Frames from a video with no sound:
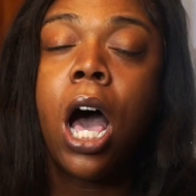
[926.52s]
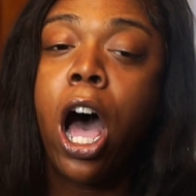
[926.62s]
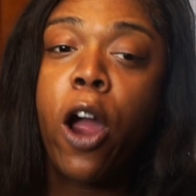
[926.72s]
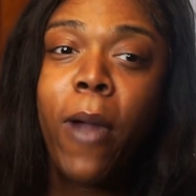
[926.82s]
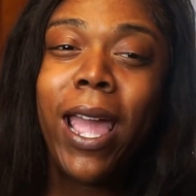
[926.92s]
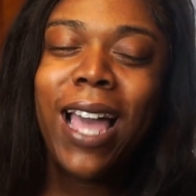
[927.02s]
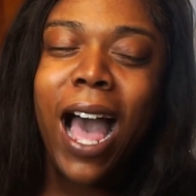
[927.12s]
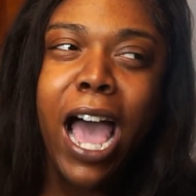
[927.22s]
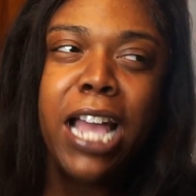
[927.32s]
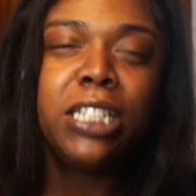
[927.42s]
All right,
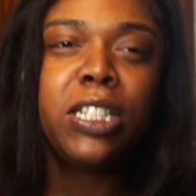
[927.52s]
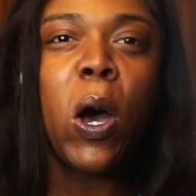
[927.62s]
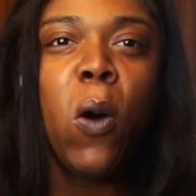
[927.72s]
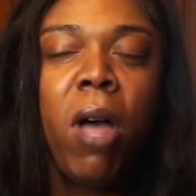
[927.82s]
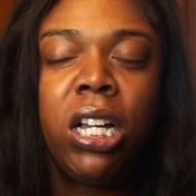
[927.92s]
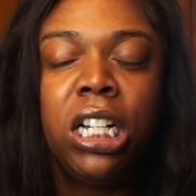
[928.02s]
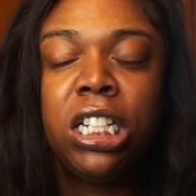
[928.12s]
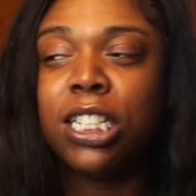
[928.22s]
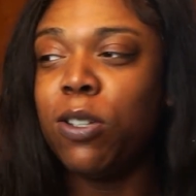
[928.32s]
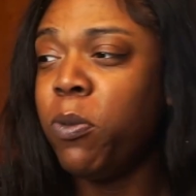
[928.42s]
guys. Oh my
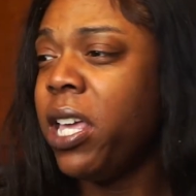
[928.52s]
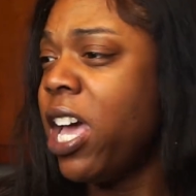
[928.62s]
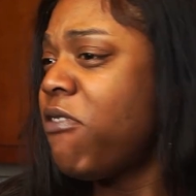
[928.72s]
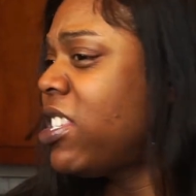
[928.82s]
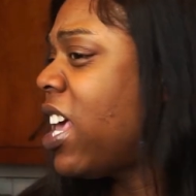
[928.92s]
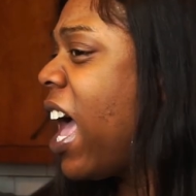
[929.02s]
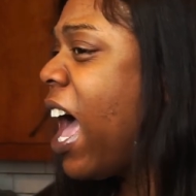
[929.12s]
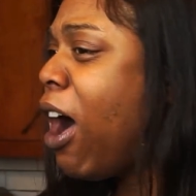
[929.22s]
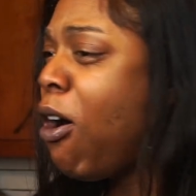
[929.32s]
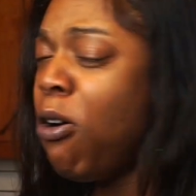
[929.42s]
goodness, we have
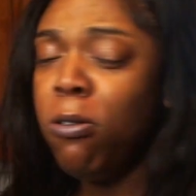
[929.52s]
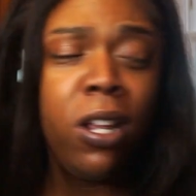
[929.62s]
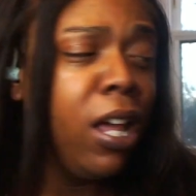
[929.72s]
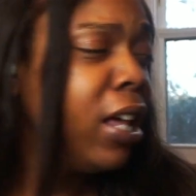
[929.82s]
toweled